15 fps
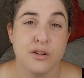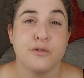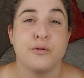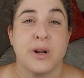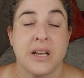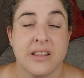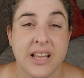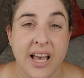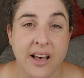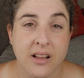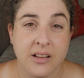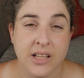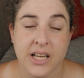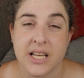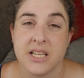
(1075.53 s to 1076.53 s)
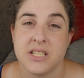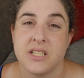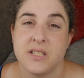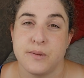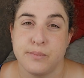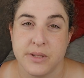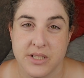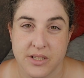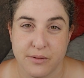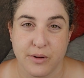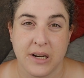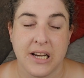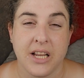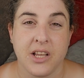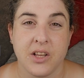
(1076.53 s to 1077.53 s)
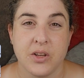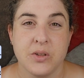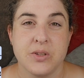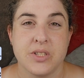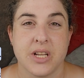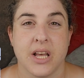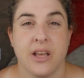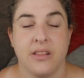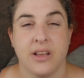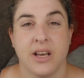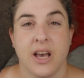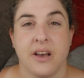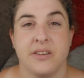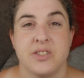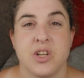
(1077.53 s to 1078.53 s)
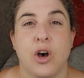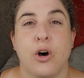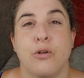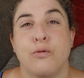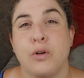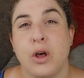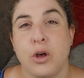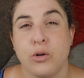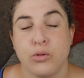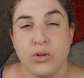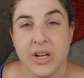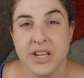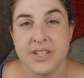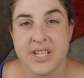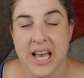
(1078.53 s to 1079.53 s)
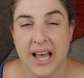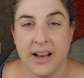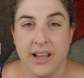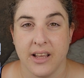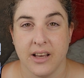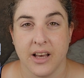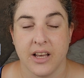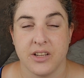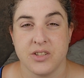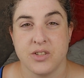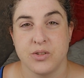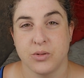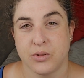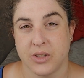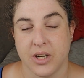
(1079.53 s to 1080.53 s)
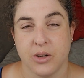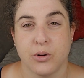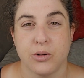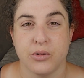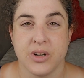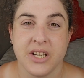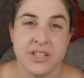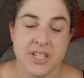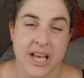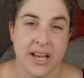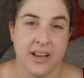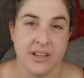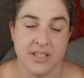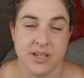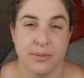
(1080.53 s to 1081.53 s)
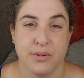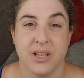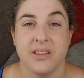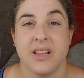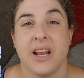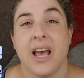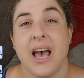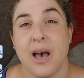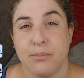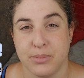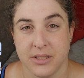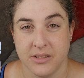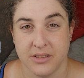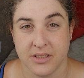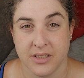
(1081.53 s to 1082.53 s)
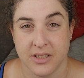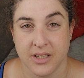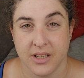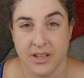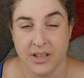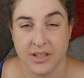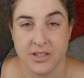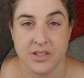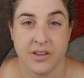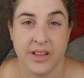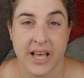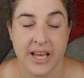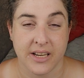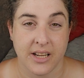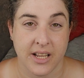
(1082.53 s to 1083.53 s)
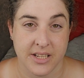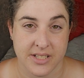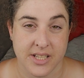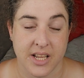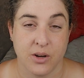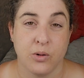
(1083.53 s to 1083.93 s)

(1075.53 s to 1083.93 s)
Vertel is specifically used in the case of retelling a story or retelling something that happened. So that is then